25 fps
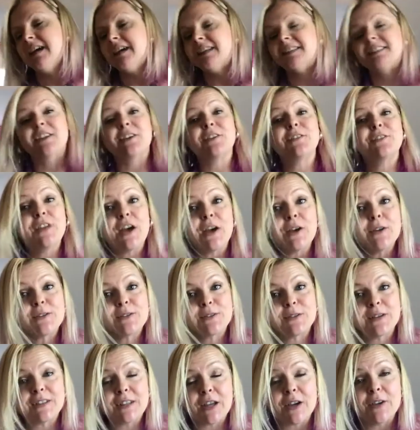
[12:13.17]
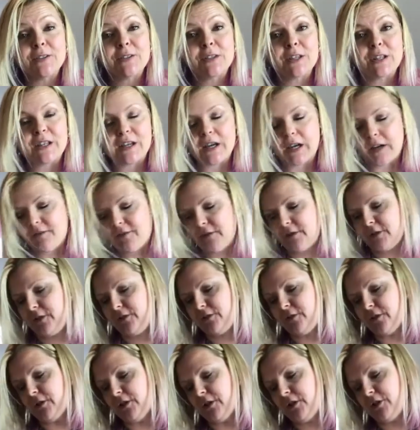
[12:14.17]
So those are the covers
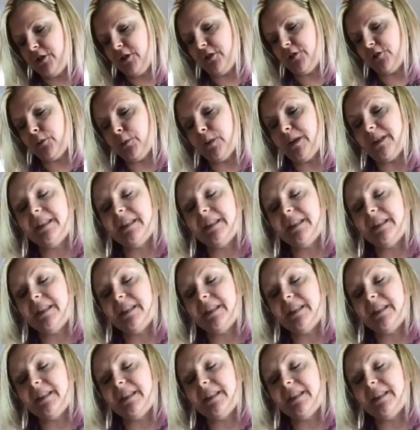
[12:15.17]
you've got to choose from,